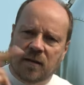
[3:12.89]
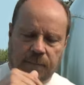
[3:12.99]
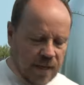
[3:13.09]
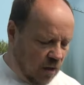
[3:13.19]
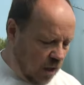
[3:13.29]

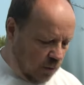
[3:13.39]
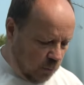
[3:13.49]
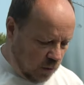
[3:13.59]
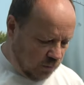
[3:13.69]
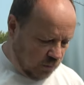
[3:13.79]
Come on along and
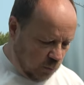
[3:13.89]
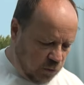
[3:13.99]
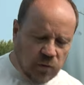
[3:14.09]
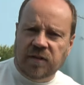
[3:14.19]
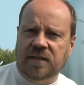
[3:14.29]
we're, we'll
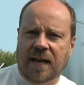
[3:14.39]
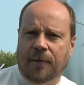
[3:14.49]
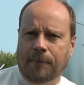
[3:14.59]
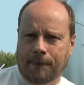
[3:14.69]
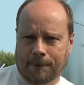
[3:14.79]
do this now.